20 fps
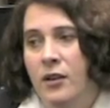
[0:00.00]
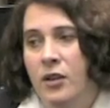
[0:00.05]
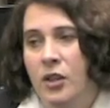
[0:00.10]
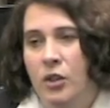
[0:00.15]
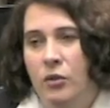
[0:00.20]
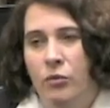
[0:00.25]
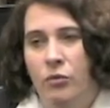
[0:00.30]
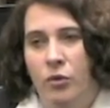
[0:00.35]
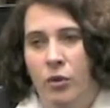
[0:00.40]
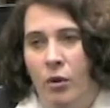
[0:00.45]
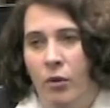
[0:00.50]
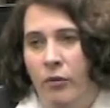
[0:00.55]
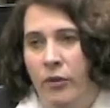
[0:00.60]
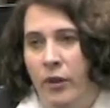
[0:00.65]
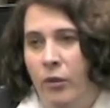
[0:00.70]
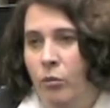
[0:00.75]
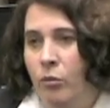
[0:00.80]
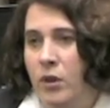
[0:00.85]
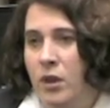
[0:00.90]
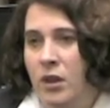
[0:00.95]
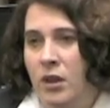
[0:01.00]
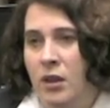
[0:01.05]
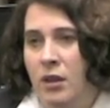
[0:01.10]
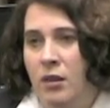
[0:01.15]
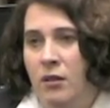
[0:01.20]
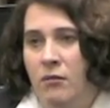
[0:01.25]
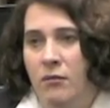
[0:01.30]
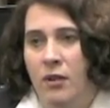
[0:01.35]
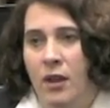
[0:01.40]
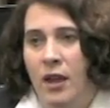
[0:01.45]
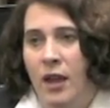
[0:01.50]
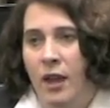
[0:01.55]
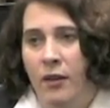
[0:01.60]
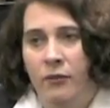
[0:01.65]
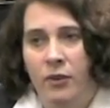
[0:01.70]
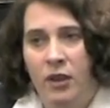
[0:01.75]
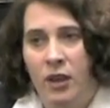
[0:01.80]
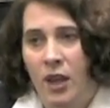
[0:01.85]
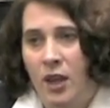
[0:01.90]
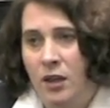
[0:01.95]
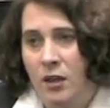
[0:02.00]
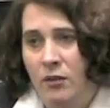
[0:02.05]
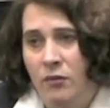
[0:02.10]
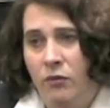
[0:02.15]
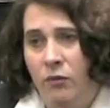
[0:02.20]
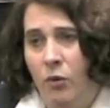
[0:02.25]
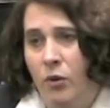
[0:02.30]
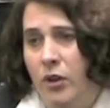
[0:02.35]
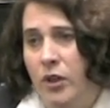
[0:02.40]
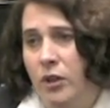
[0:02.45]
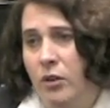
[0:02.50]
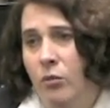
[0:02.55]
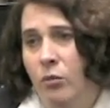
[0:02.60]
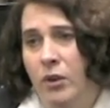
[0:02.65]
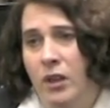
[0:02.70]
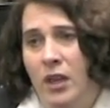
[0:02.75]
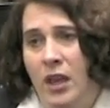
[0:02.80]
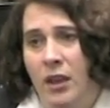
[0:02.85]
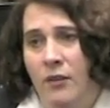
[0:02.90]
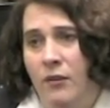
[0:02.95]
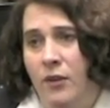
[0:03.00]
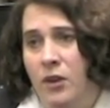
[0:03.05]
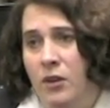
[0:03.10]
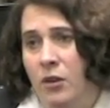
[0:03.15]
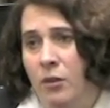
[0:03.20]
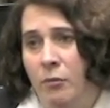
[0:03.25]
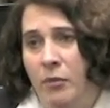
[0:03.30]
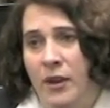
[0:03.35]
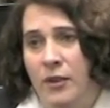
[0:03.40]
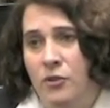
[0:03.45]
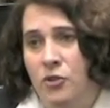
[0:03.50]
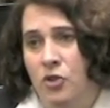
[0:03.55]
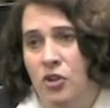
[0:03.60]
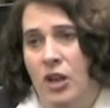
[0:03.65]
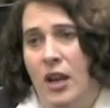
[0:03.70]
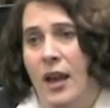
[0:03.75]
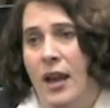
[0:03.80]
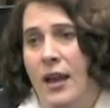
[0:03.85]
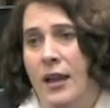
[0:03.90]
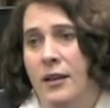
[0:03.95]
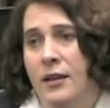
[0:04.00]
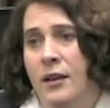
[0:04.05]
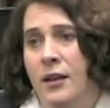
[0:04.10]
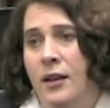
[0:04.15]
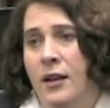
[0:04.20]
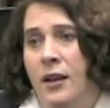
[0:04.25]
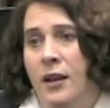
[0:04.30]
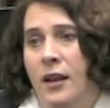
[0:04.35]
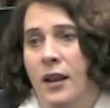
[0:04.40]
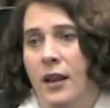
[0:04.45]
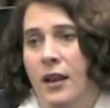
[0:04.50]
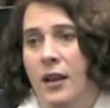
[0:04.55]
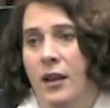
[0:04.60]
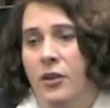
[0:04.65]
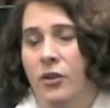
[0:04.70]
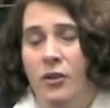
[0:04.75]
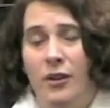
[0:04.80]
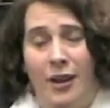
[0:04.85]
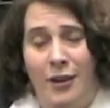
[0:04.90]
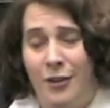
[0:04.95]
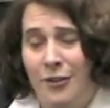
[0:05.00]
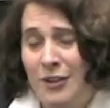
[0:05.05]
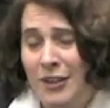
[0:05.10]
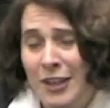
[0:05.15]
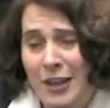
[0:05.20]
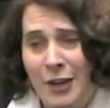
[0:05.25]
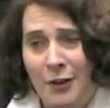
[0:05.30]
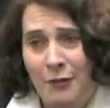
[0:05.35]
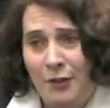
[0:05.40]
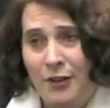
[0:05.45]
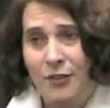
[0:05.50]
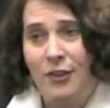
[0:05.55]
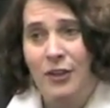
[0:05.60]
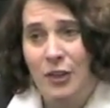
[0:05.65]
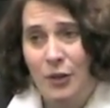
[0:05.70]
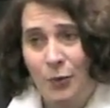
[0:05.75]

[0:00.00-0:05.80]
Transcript: you know that we advocated for you, we gave it your best shot, and you're not going to get everything